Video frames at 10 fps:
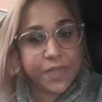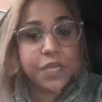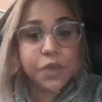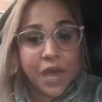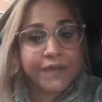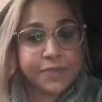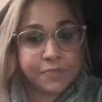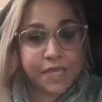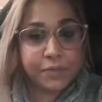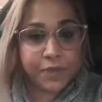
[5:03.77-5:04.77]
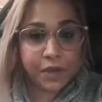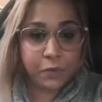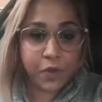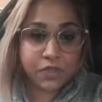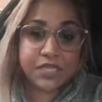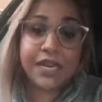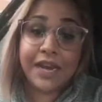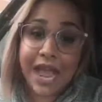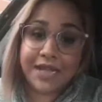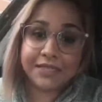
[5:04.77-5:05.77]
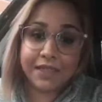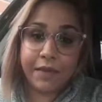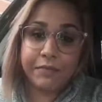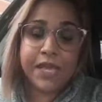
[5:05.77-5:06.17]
then you to be the bigger person and ask them,